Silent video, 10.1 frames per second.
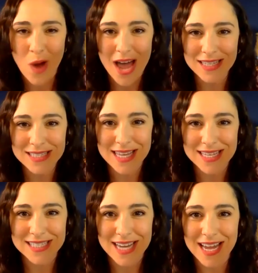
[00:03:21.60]
wines
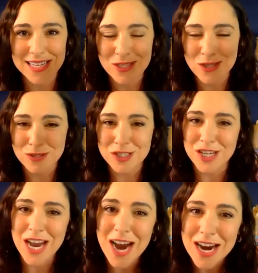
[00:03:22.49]
these days. So
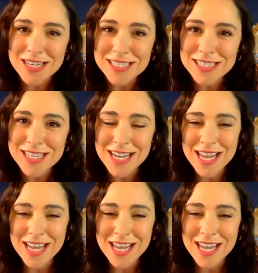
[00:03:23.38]
cheers.